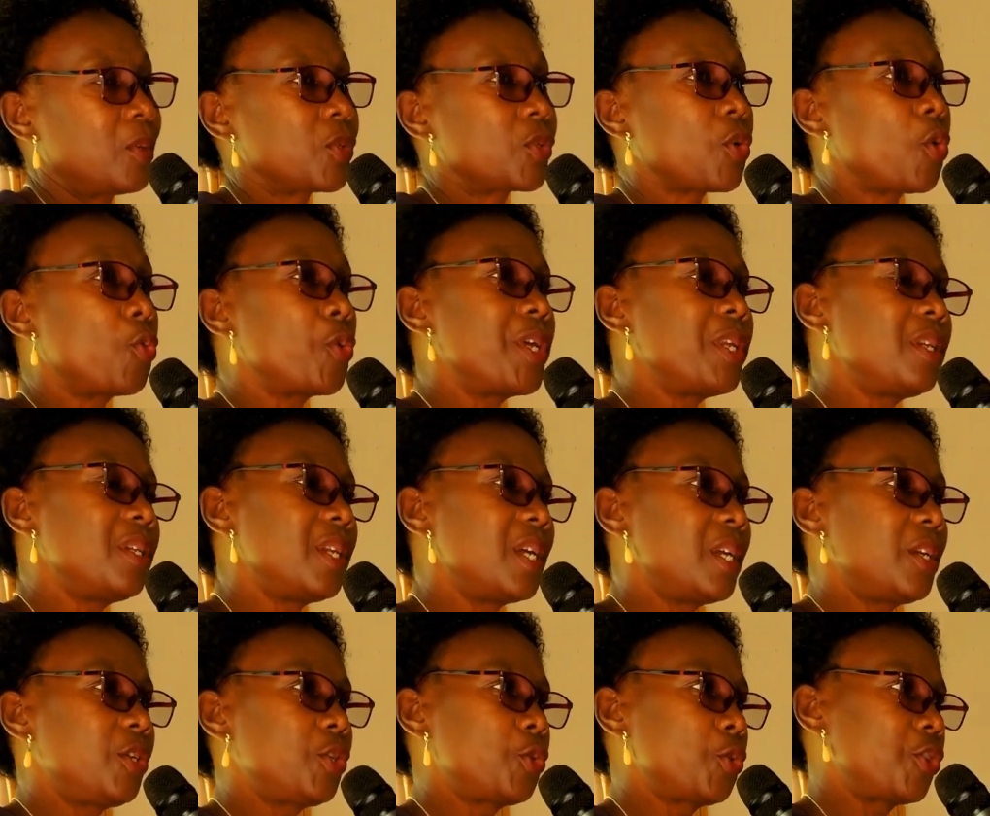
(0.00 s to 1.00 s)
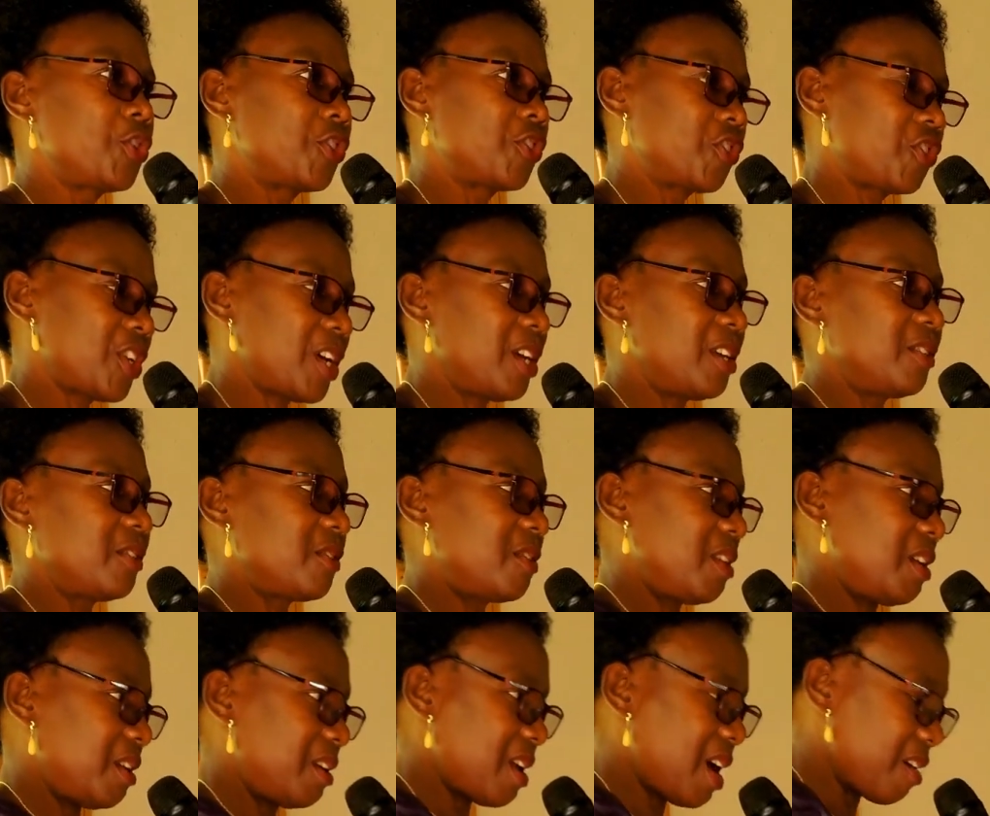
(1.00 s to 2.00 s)
So we need to change
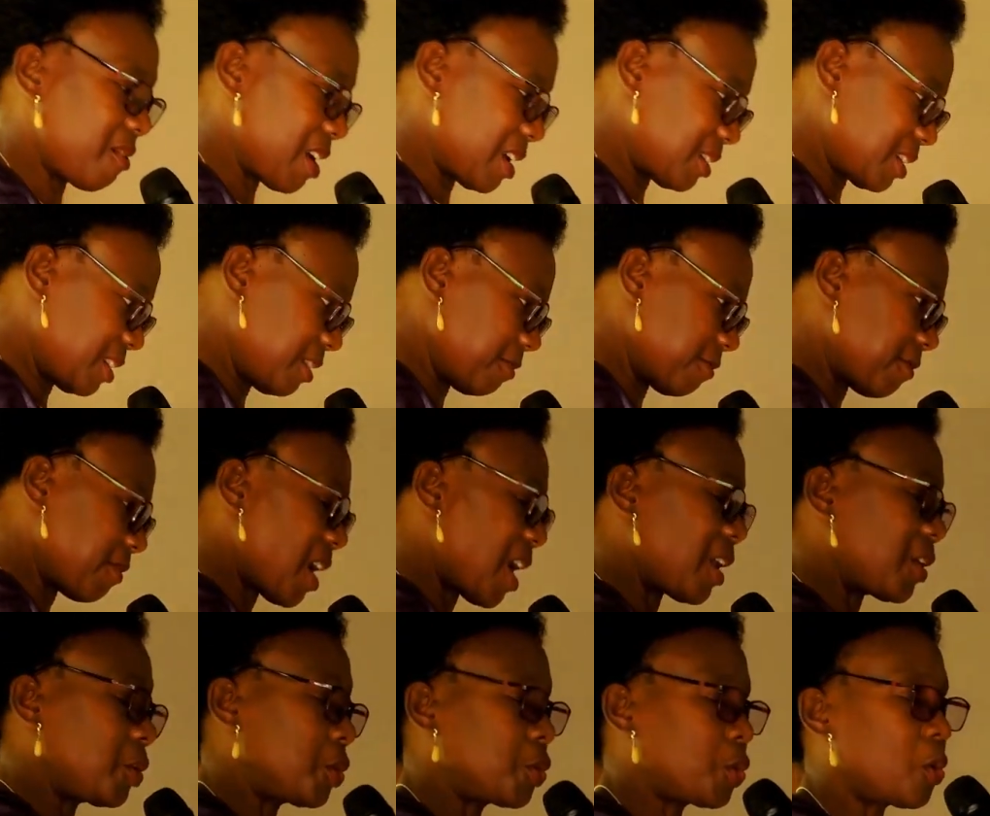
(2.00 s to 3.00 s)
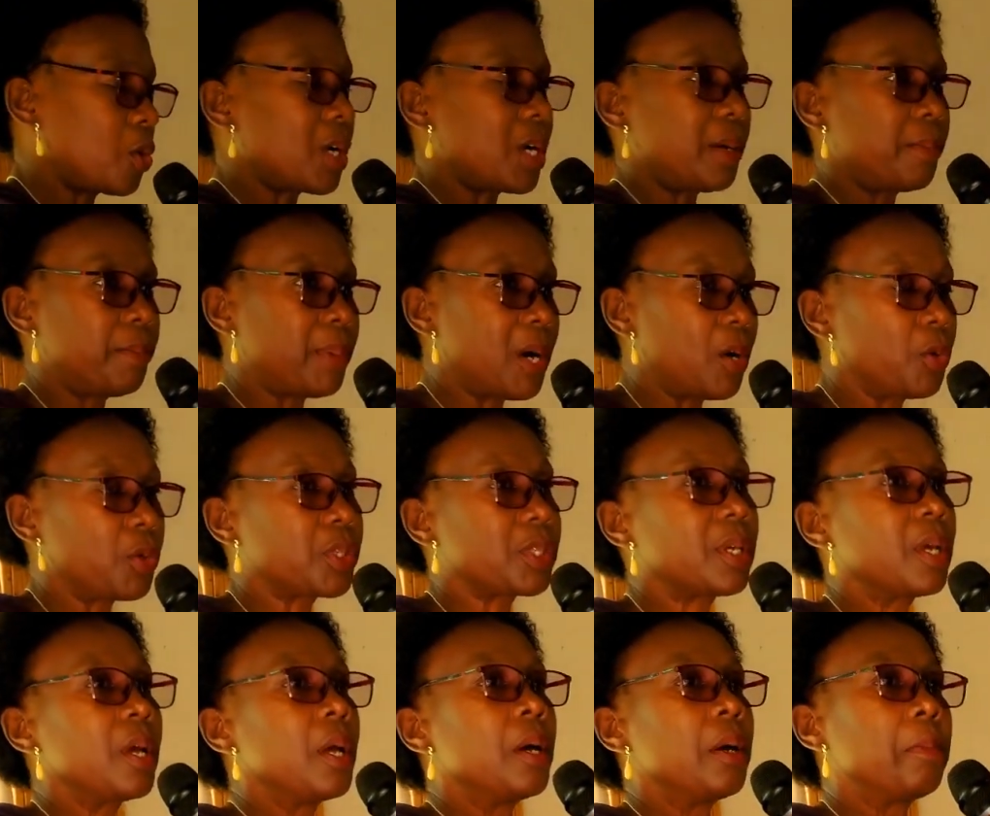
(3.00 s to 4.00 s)
the narrative and talk about
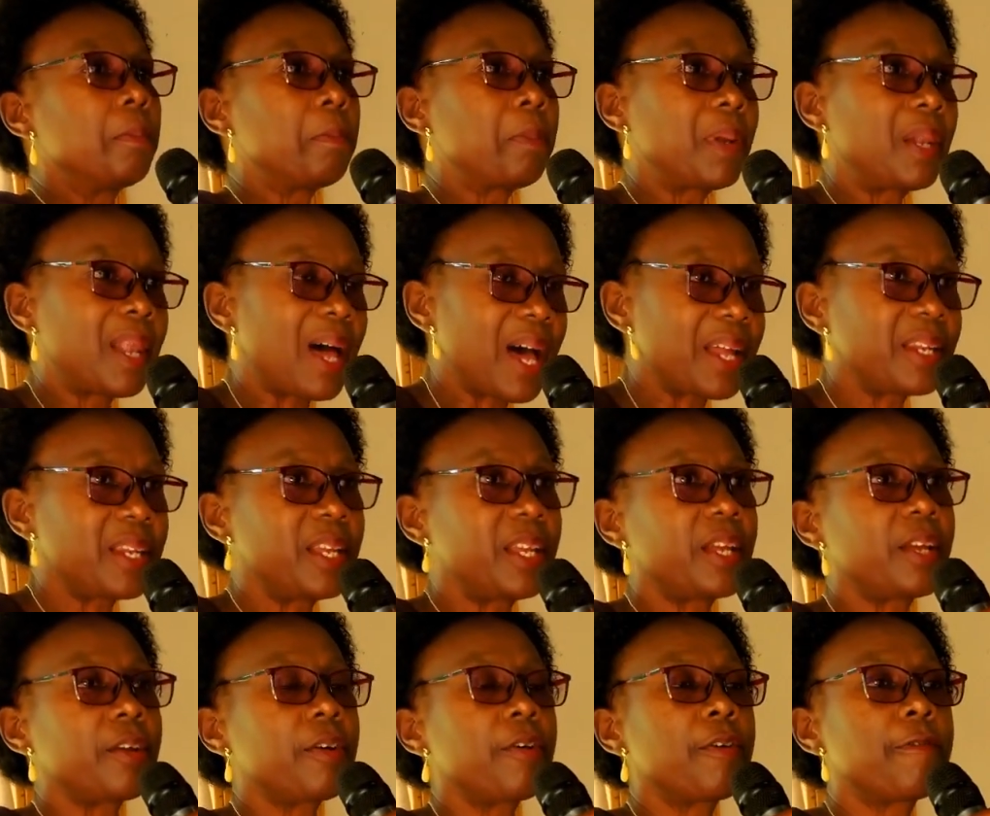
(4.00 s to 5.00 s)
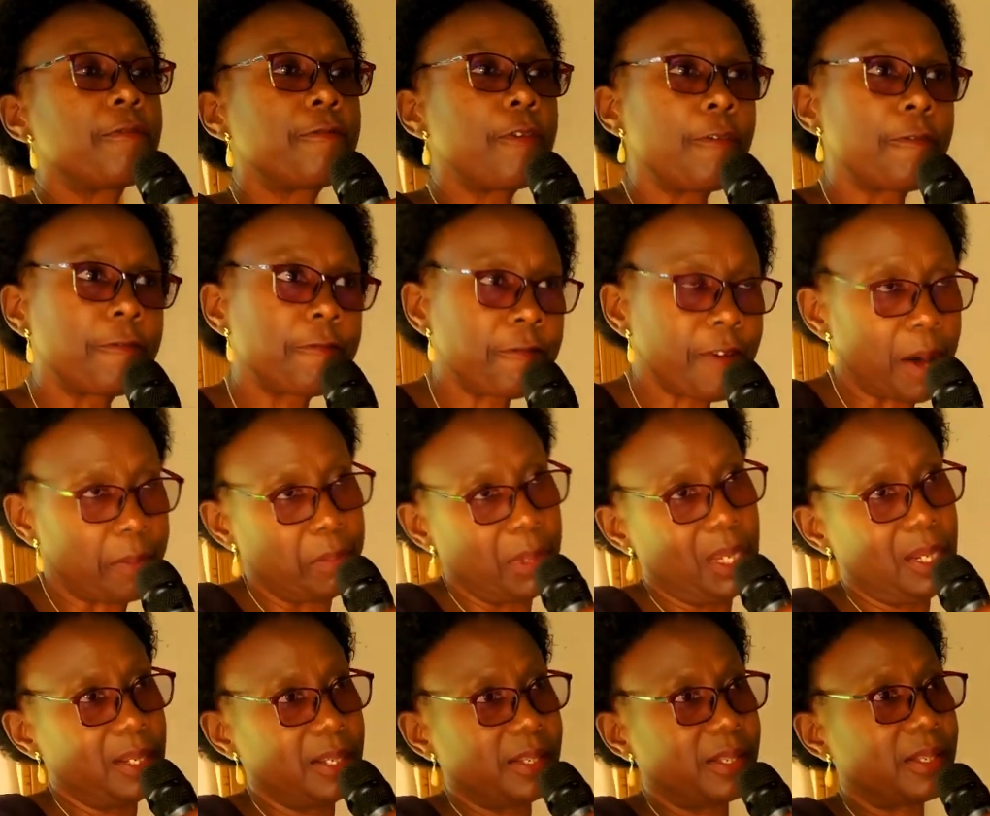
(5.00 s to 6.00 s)
planning for
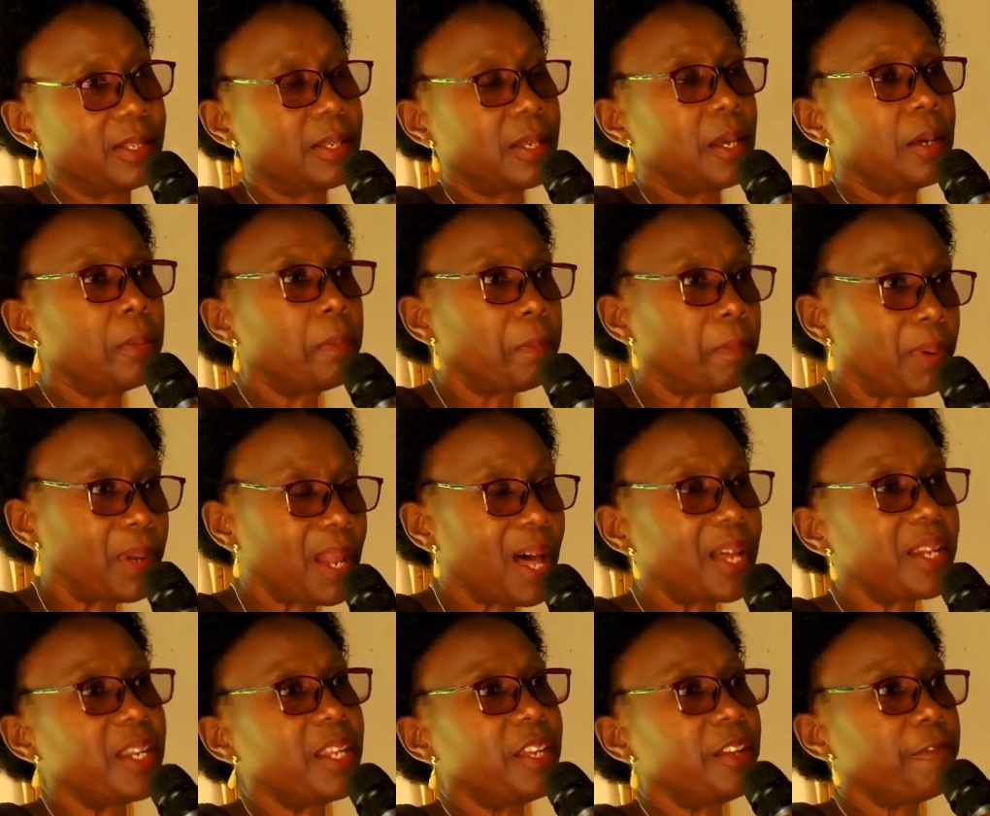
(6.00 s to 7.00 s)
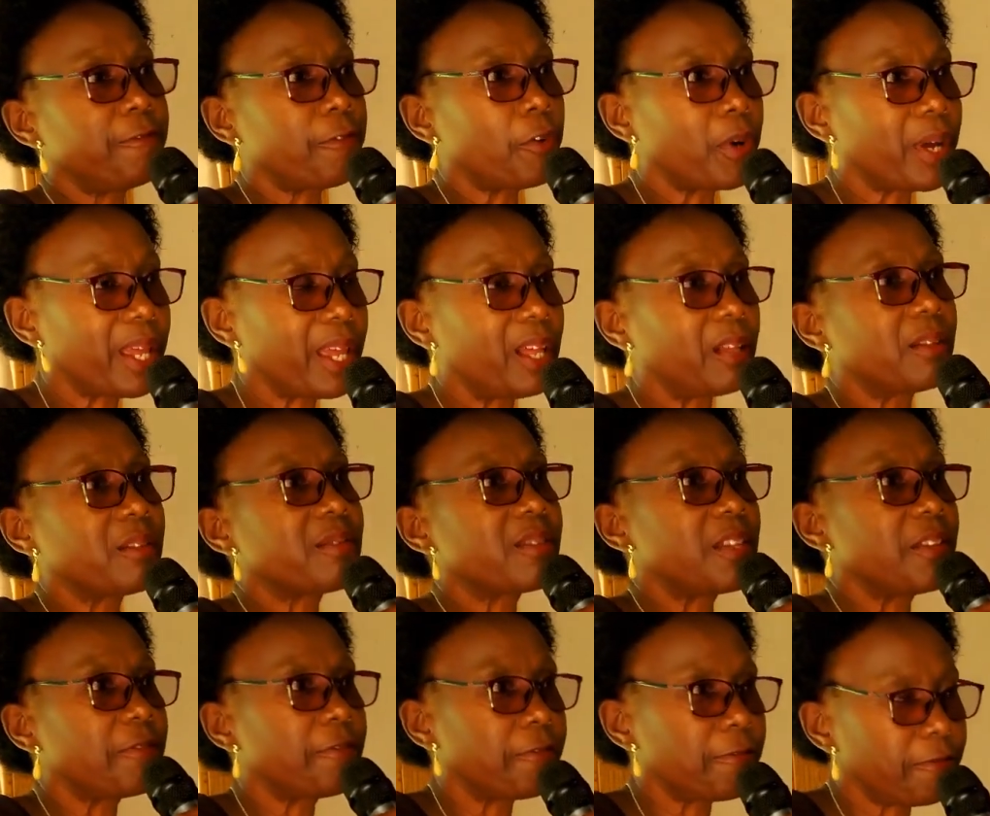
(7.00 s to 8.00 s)
families, planning for
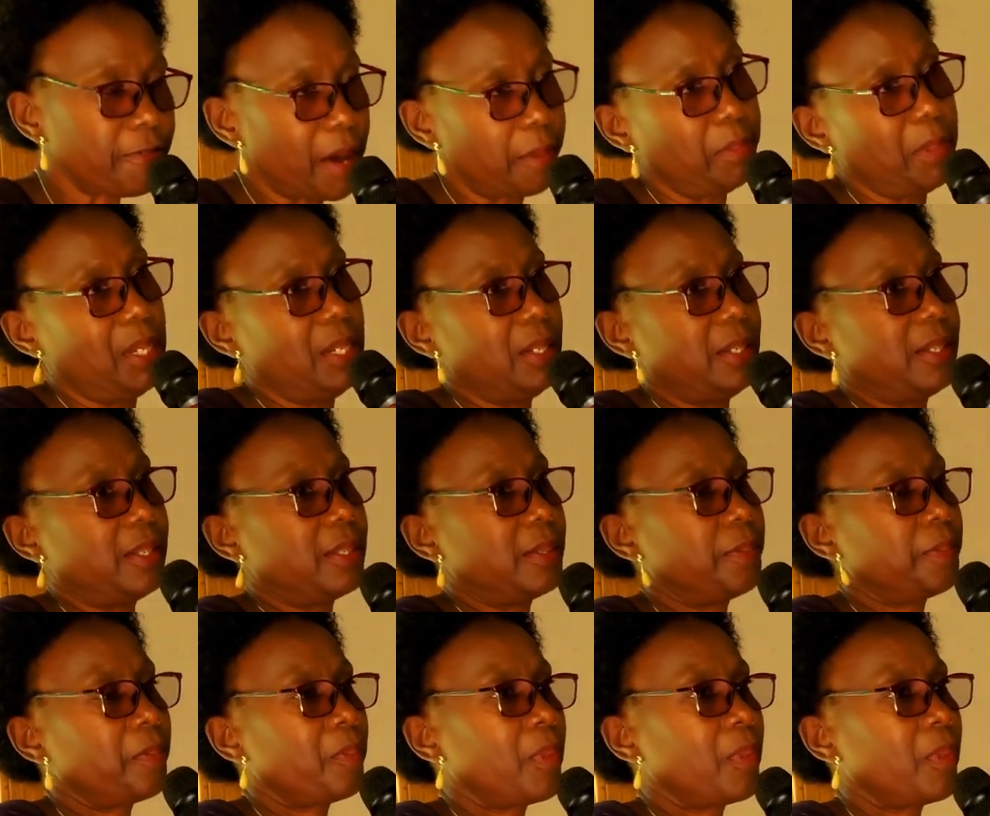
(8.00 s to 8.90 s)
healthy families,